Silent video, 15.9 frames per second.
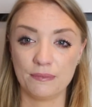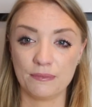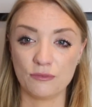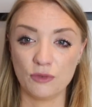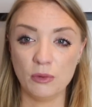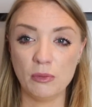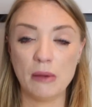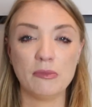
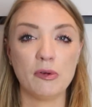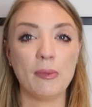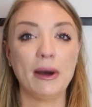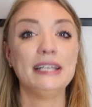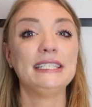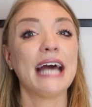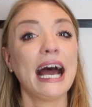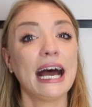remember
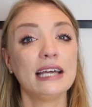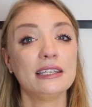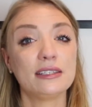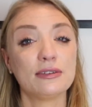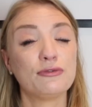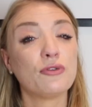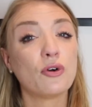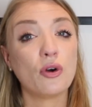my dad
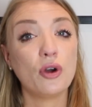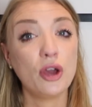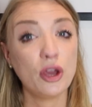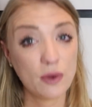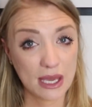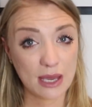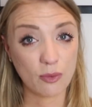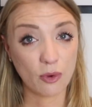for
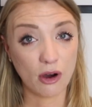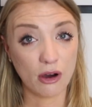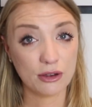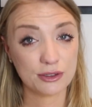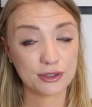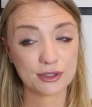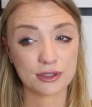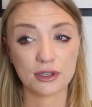who he
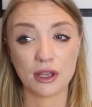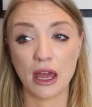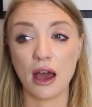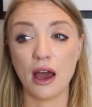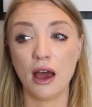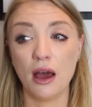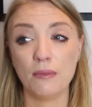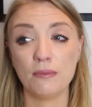was,
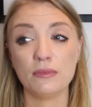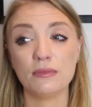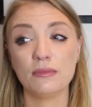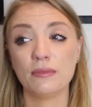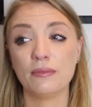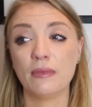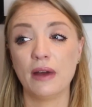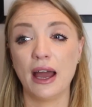
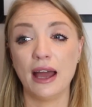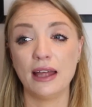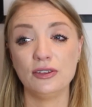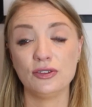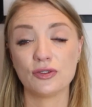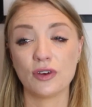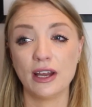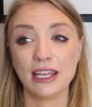
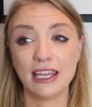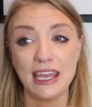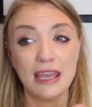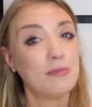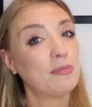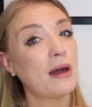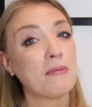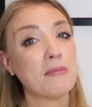and try and
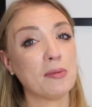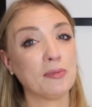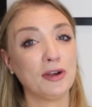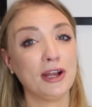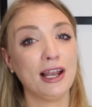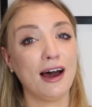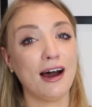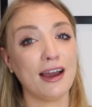keep that
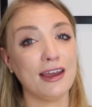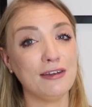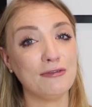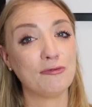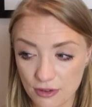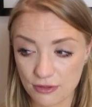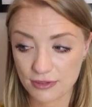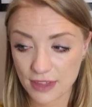memory alive.
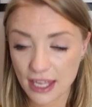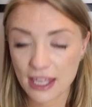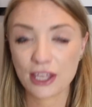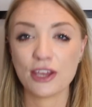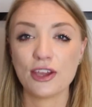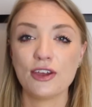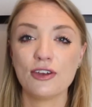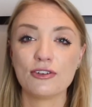
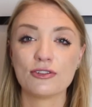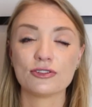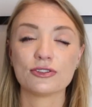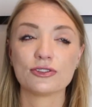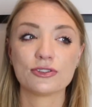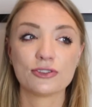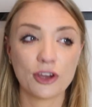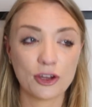Thank you
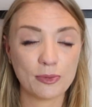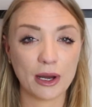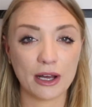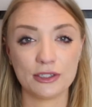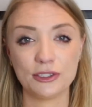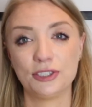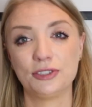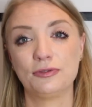so
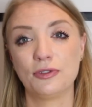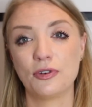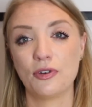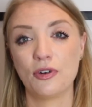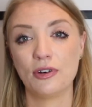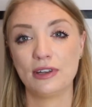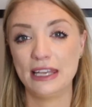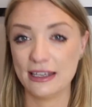much
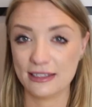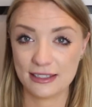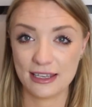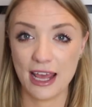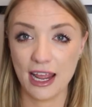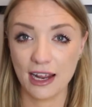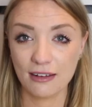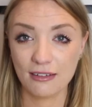for
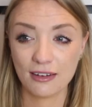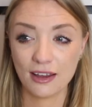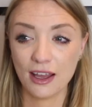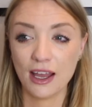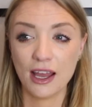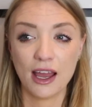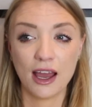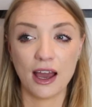listening,
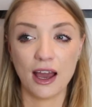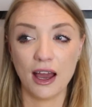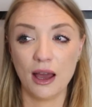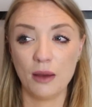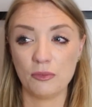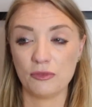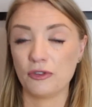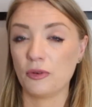
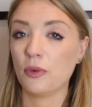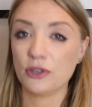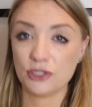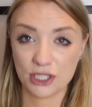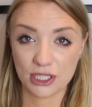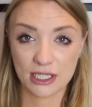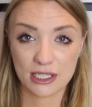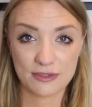for
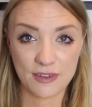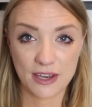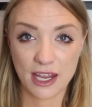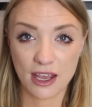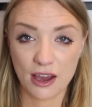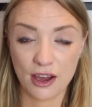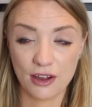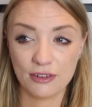watching this
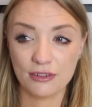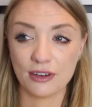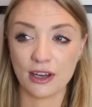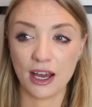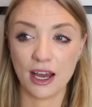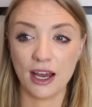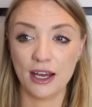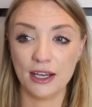video,
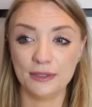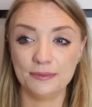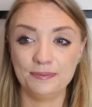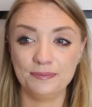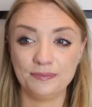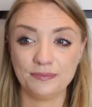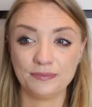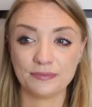
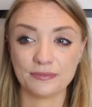and